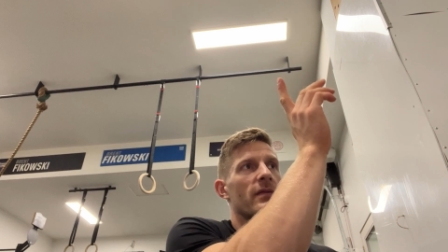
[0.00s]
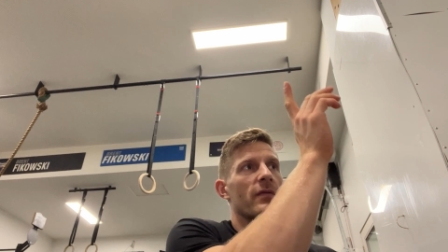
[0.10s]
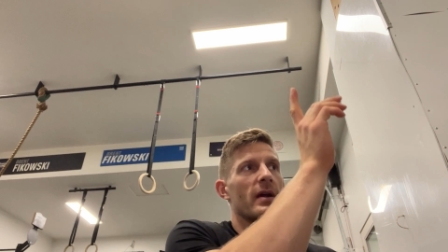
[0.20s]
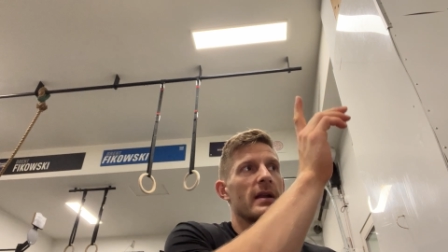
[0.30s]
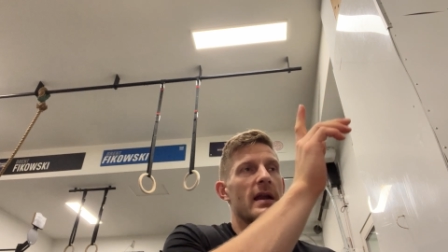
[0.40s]

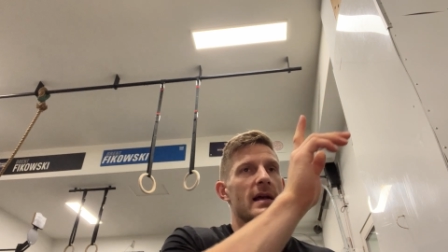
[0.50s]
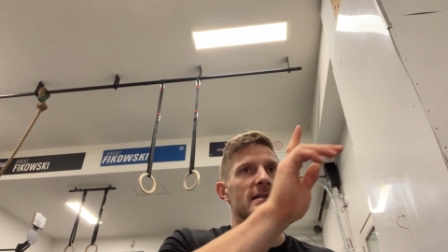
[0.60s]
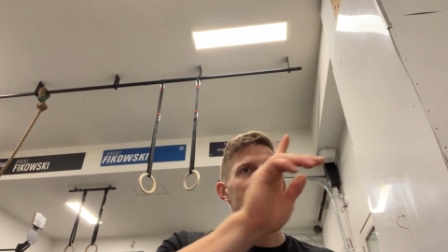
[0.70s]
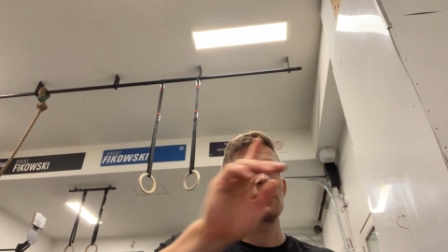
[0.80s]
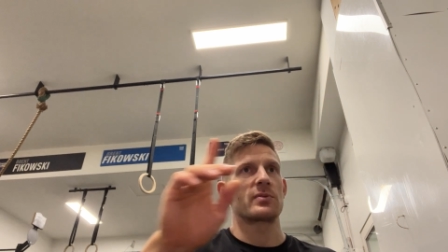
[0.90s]
front and
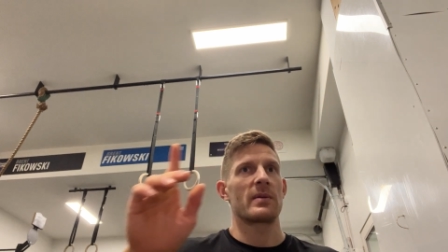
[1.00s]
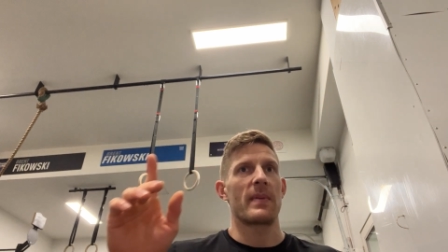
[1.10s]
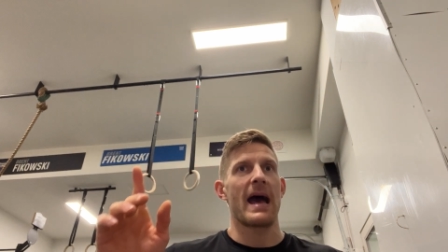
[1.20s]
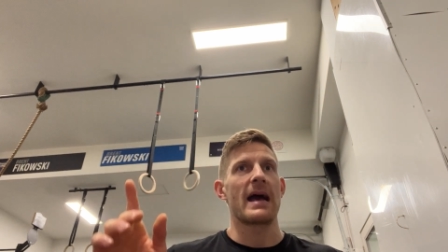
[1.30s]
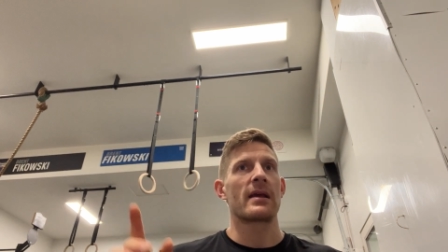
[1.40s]
as they swing
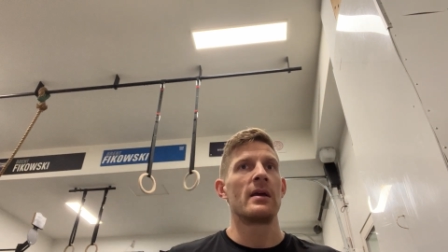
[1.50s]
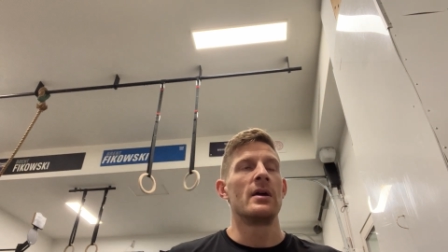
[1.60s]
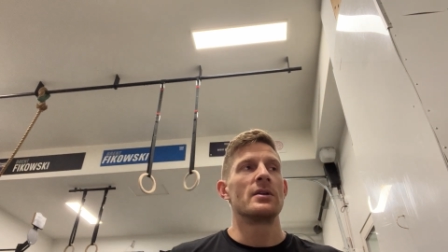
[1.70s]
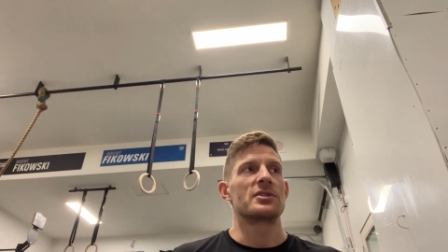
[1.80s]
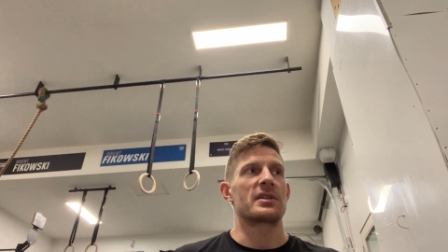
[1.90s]

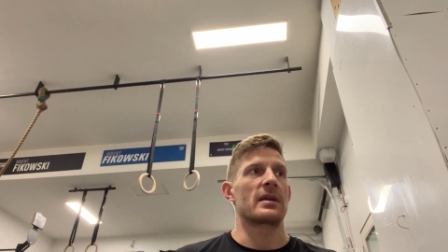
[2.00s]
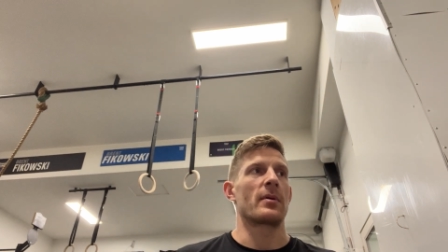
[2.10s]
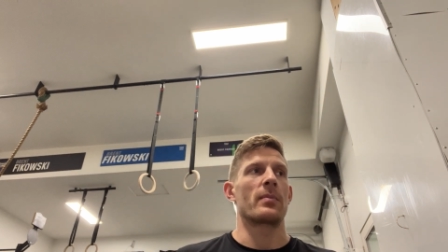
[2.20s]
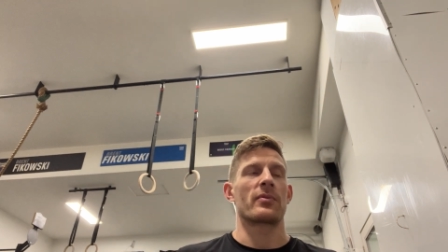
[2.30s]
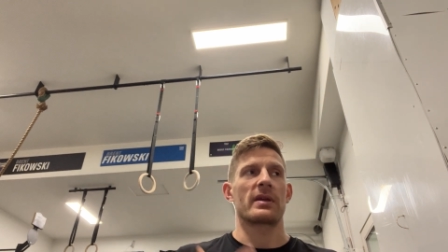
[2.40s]
back, just think
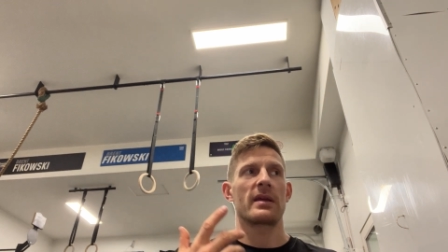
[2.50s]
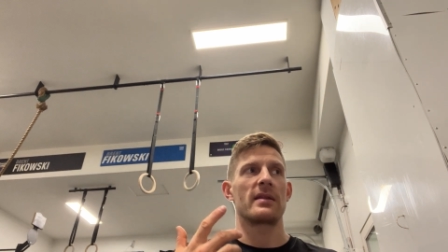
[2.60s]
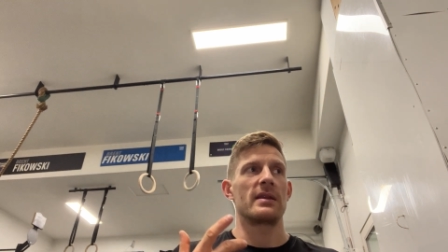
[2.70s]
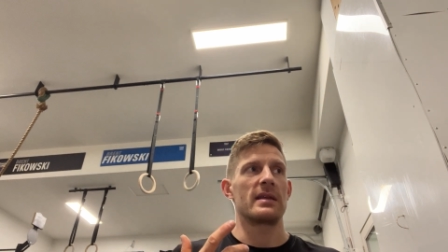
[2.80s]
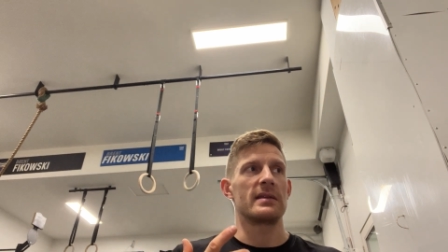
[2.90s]
about bringing
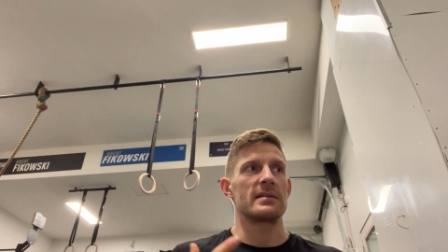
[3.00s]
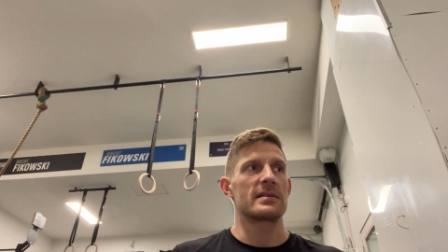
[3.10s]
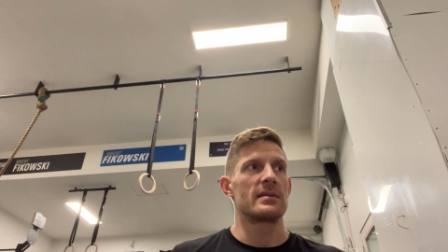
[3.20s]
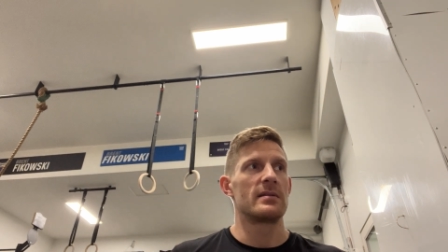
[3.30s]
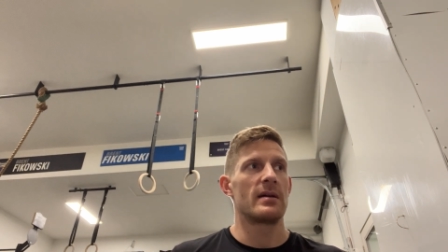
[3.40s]
the knees,